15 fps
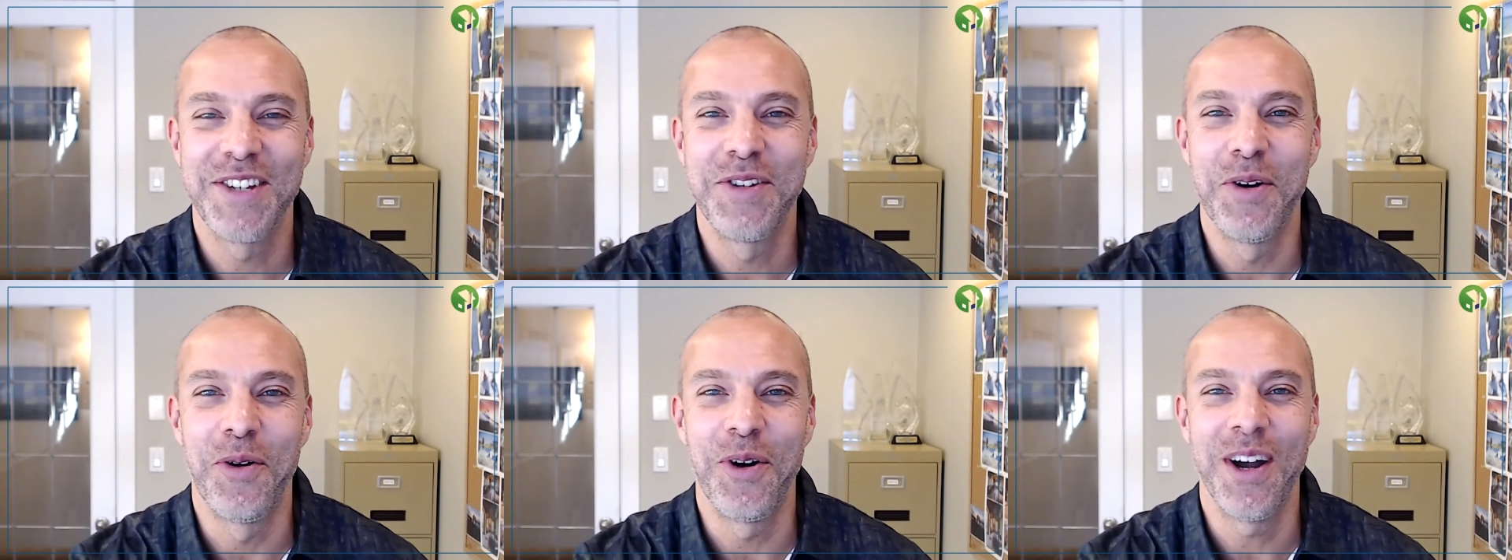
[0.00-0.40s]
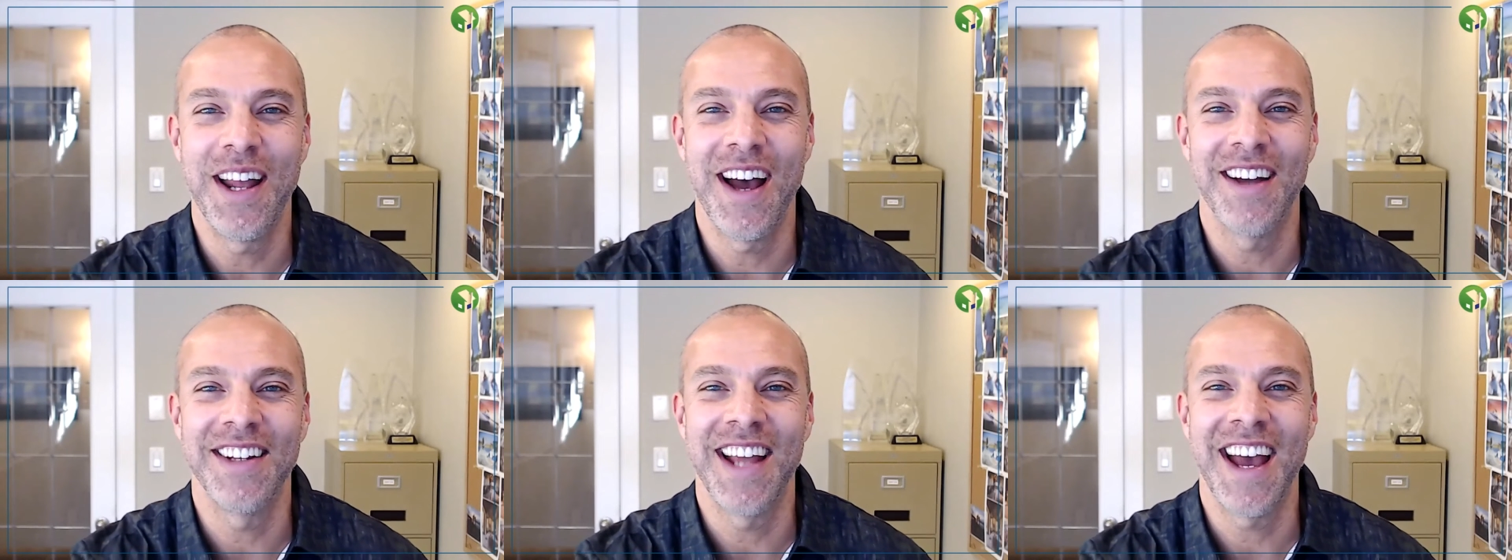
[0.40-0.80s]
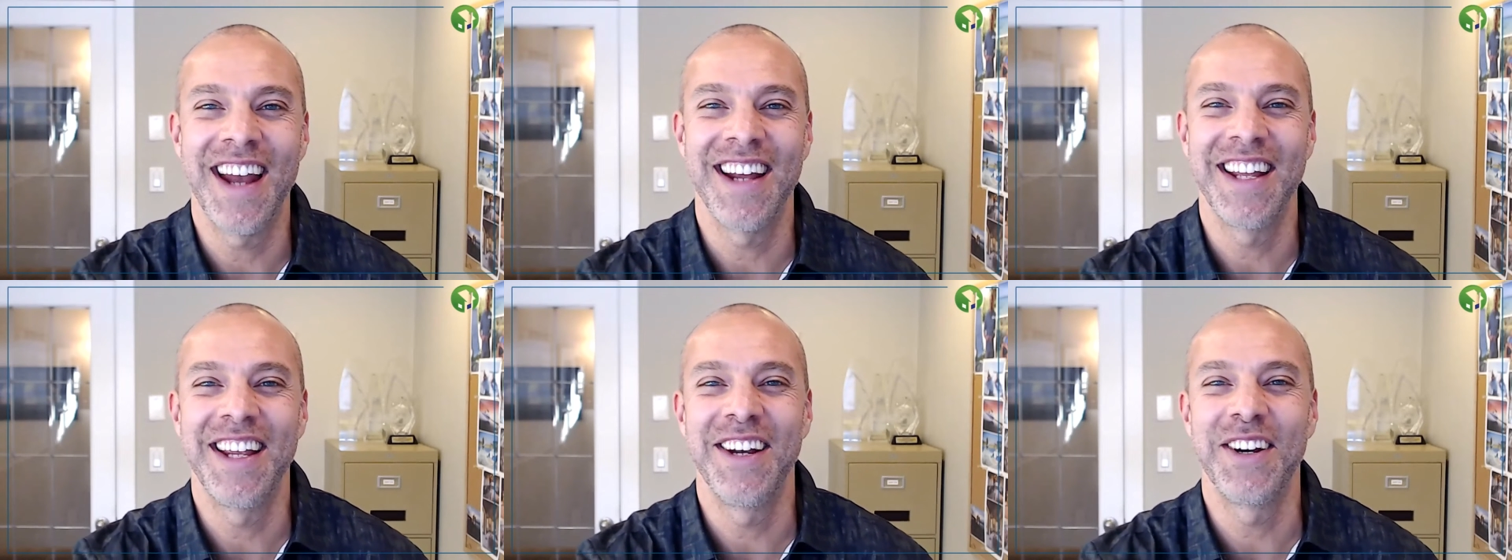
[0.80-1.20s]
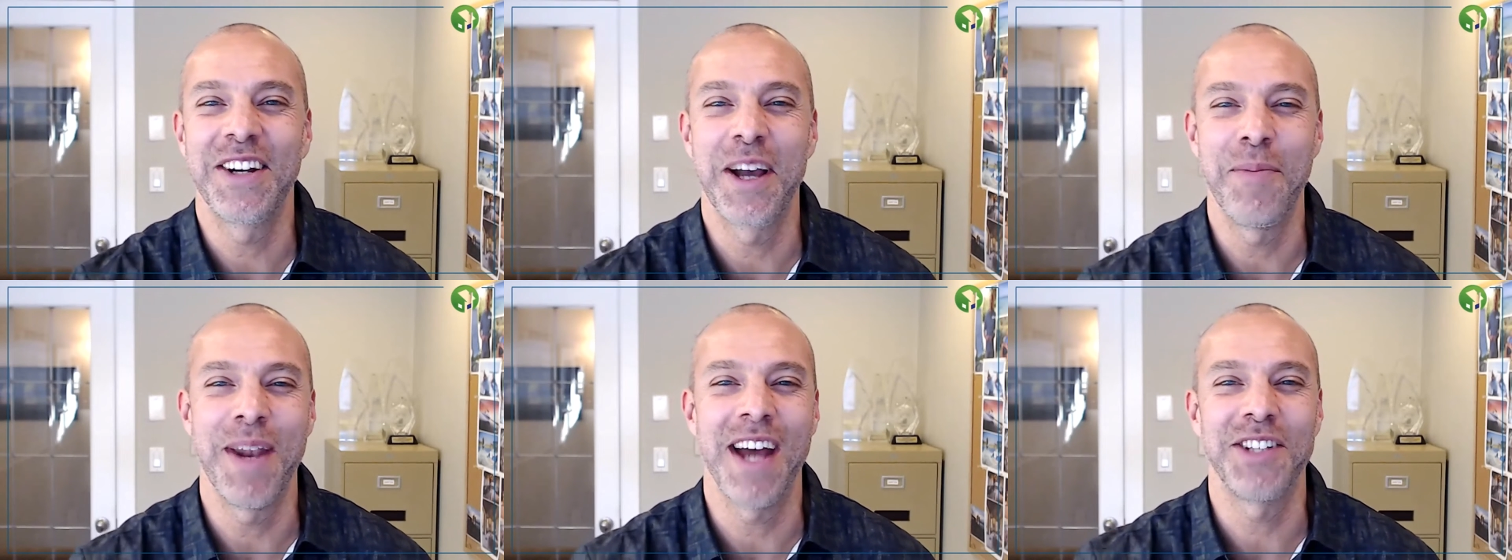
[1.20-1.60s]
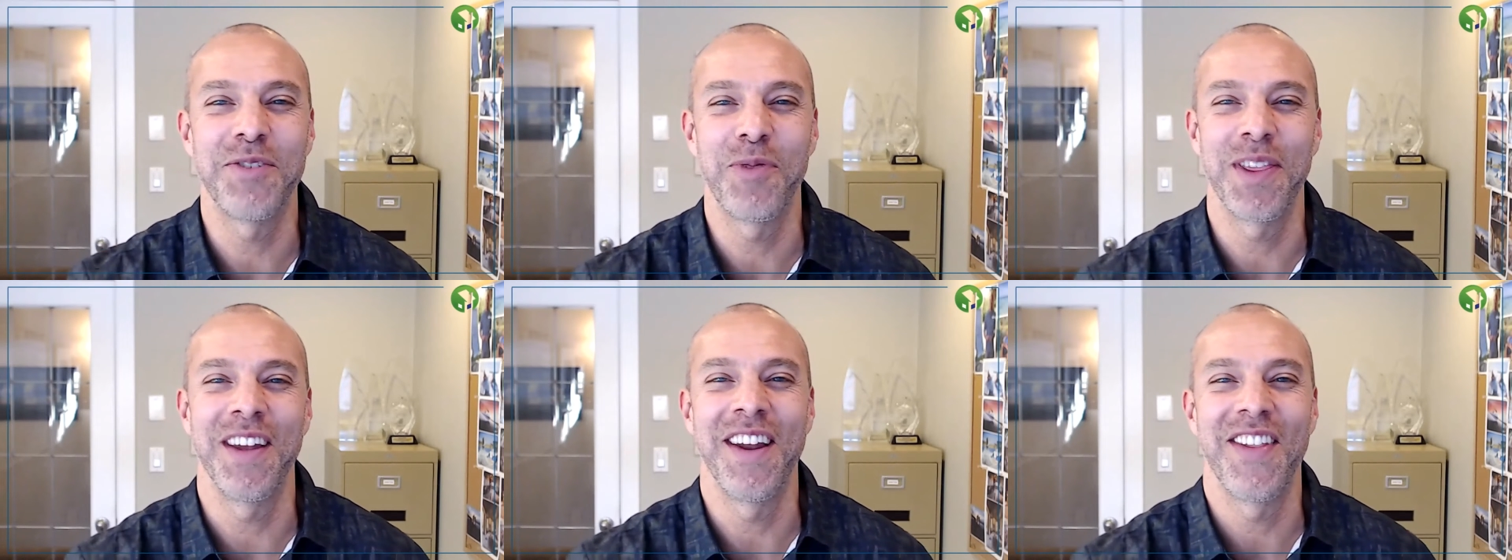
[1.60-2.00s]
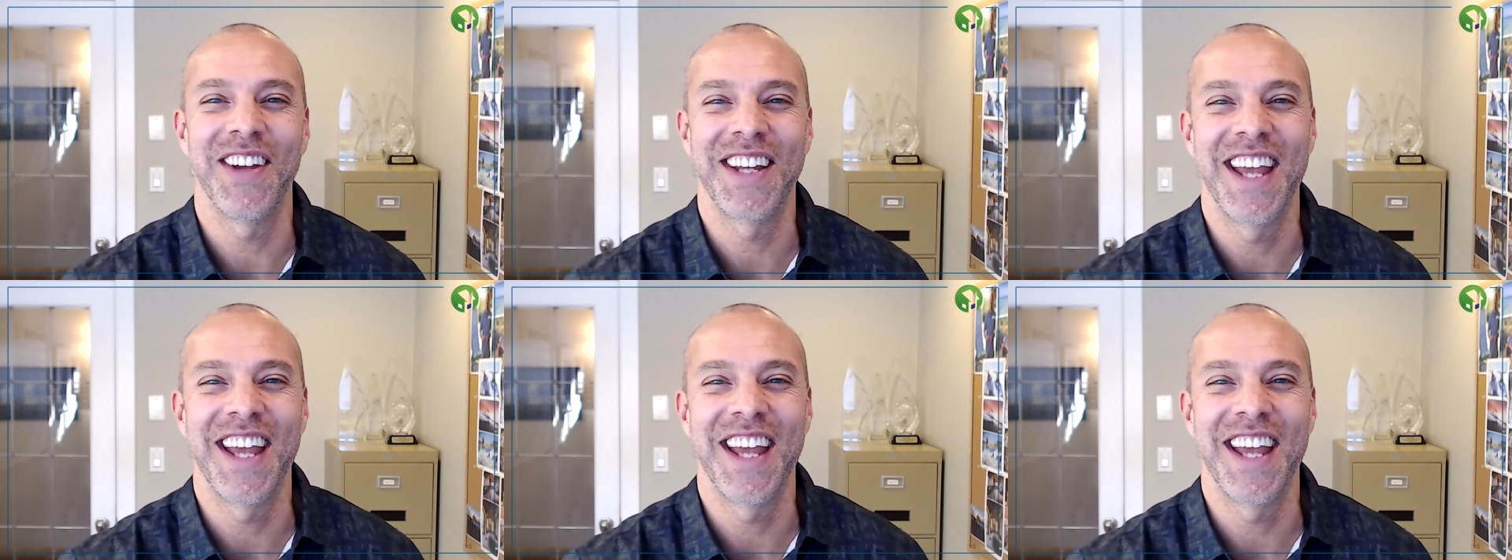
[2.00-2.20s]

Doren Aldana here coming at you with another